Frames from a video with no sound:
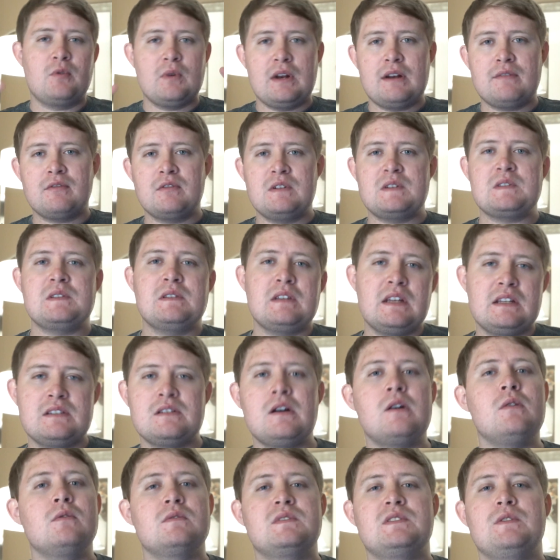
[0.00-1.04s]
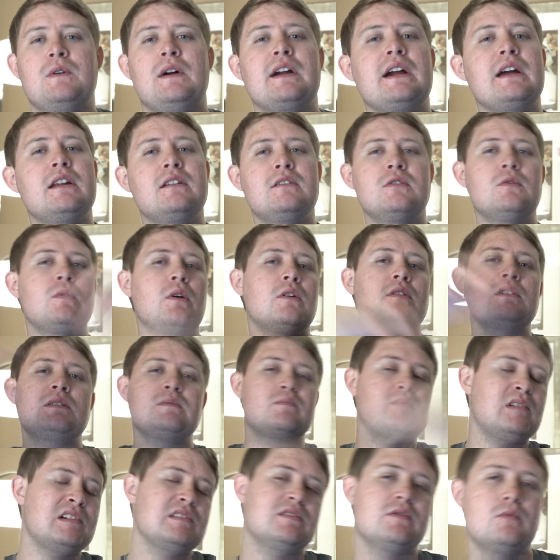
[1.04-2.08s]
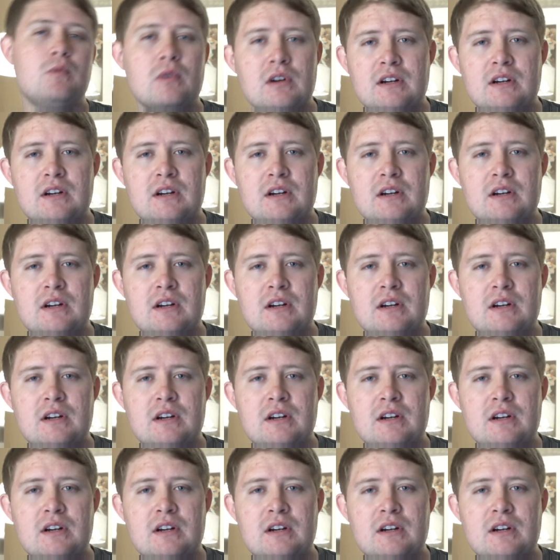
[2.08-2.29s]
for whatever reason they don't, so I gotta do all these bunch of